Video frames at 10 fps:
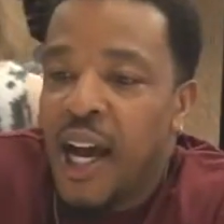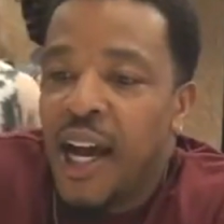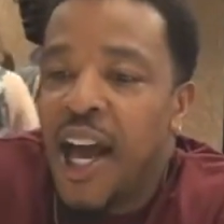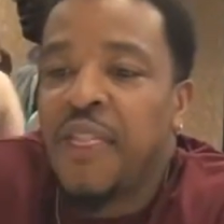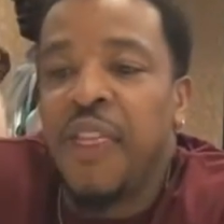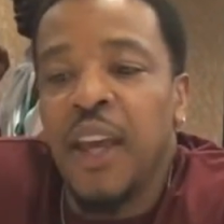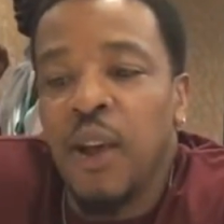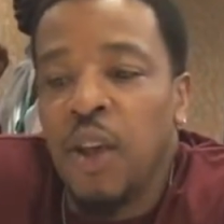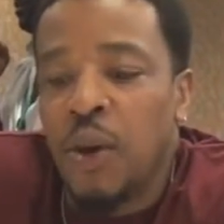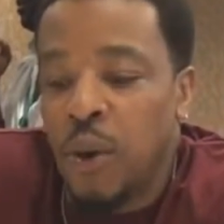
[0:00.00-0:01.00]
I think,
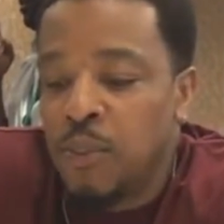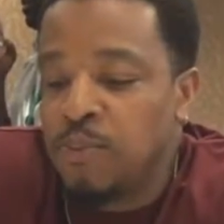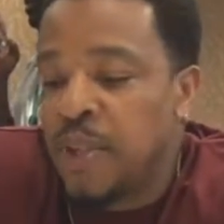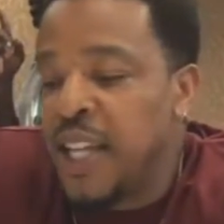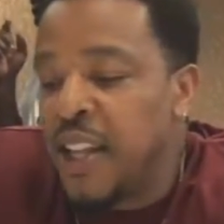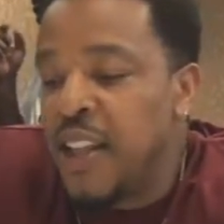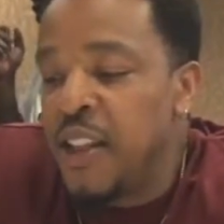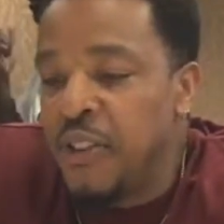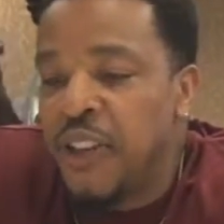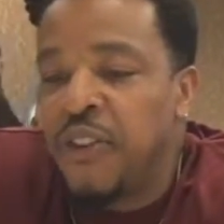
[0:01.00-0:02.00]

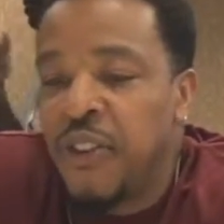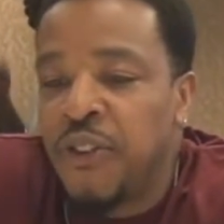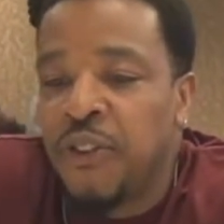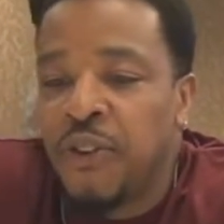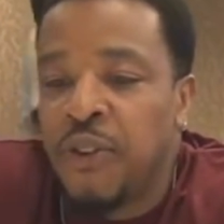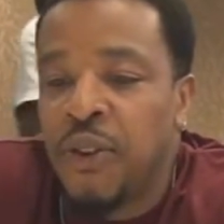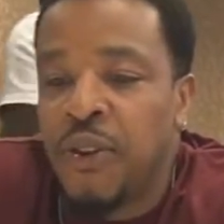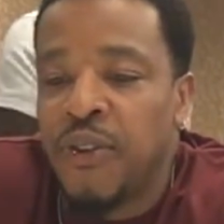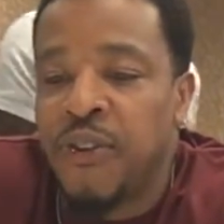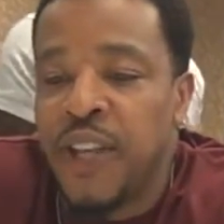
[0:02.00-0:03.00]
this is
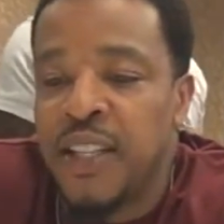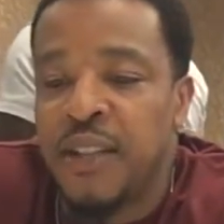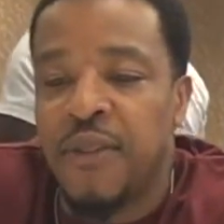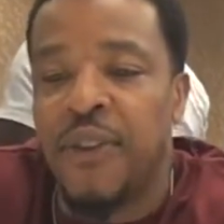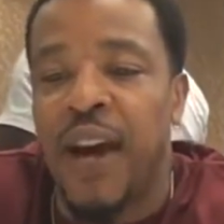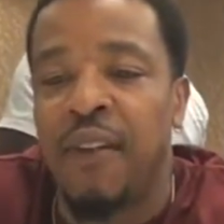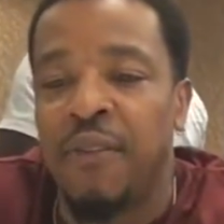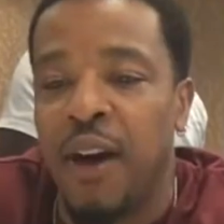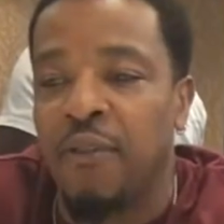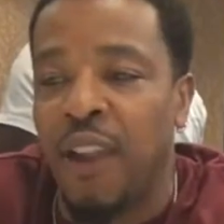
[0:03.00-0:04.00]
season
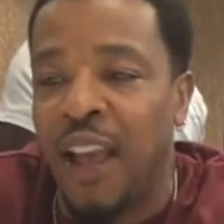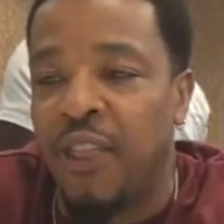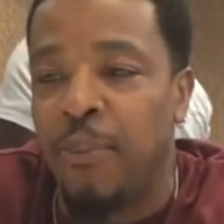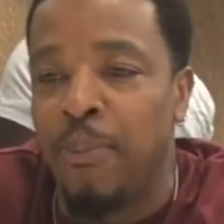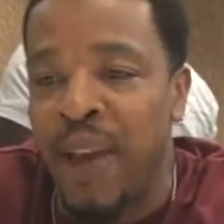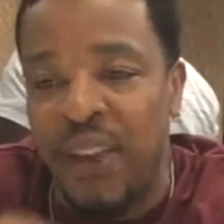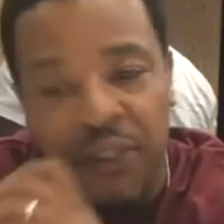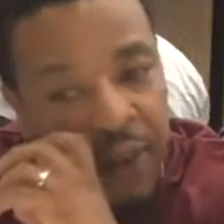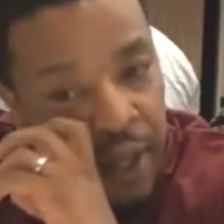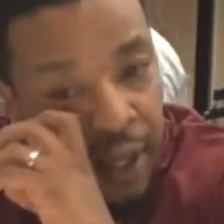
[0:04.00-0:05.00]
5 of like the
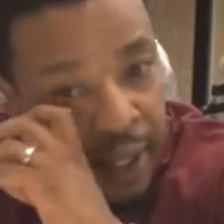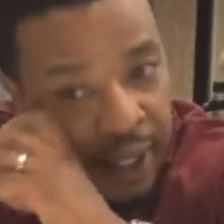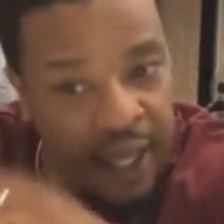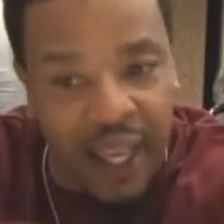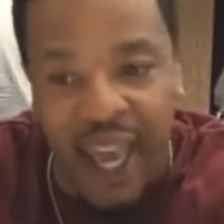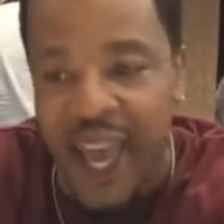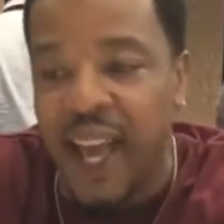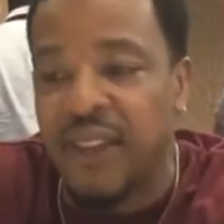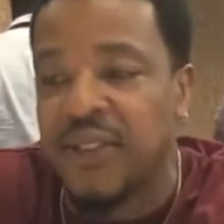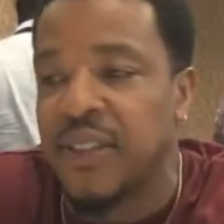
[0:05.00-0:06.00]
best
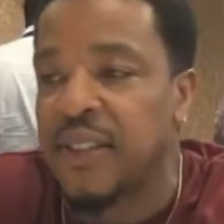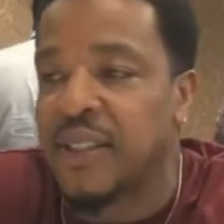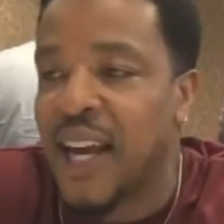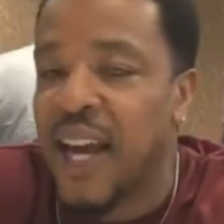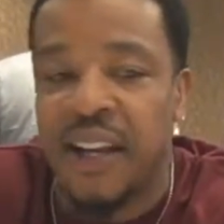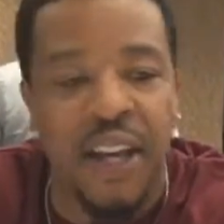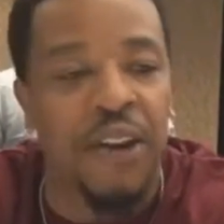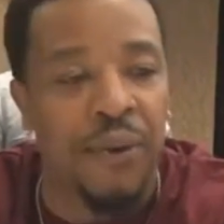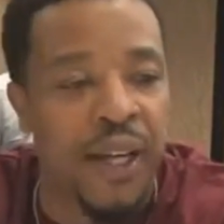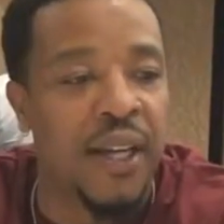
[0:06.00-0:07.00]
kick-ass
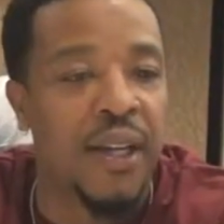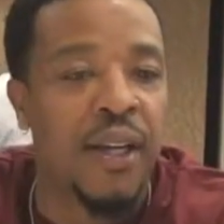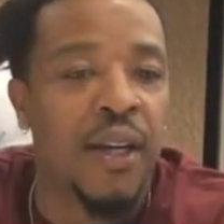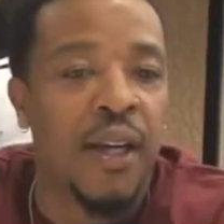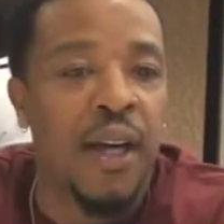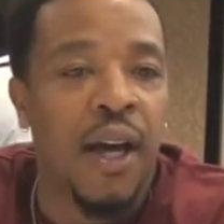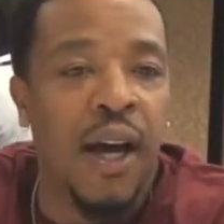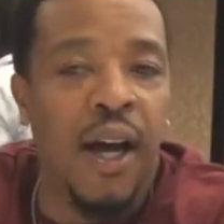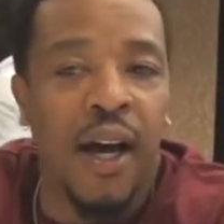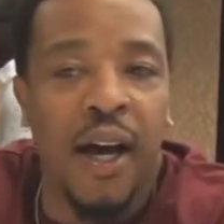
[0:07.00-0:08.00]
sidekickery.
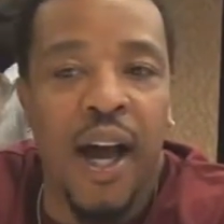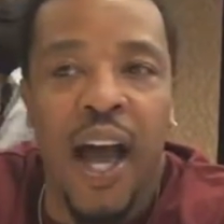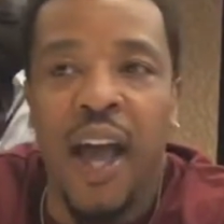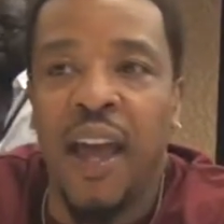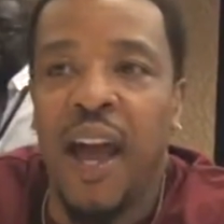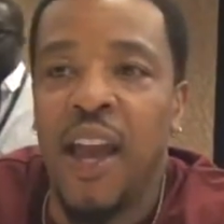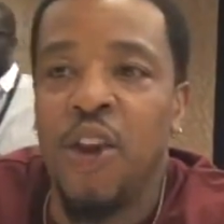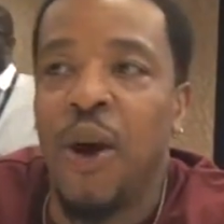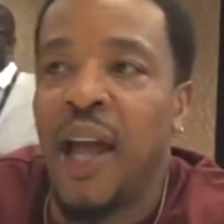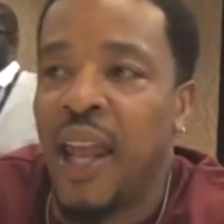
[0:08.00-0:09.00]

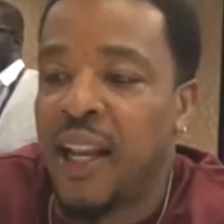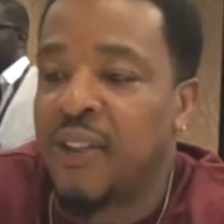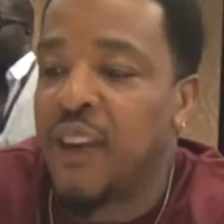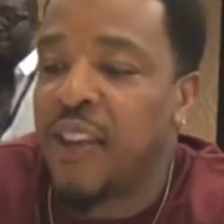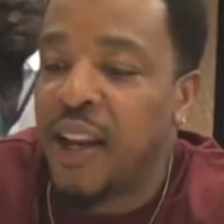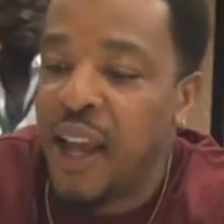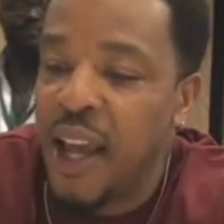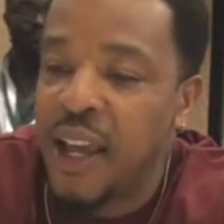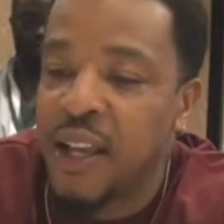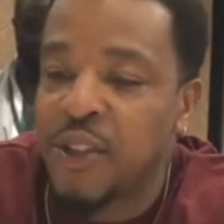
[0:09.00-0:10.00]
I like to say that
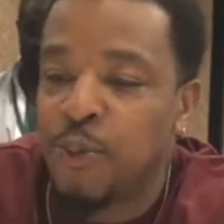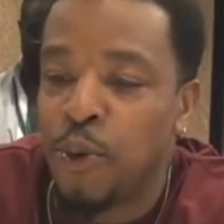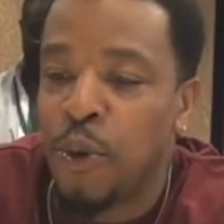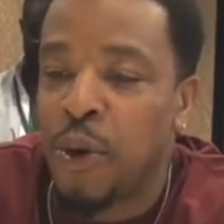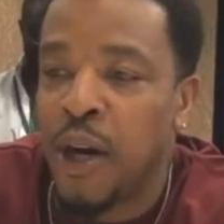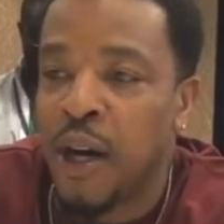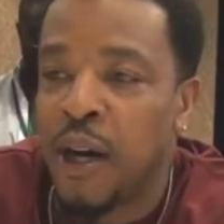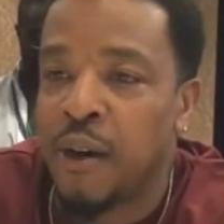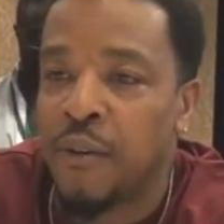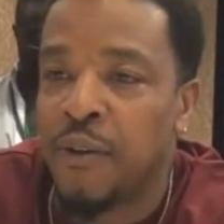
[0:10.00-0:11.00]
Hank is more
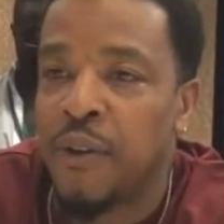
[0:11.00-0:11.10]
of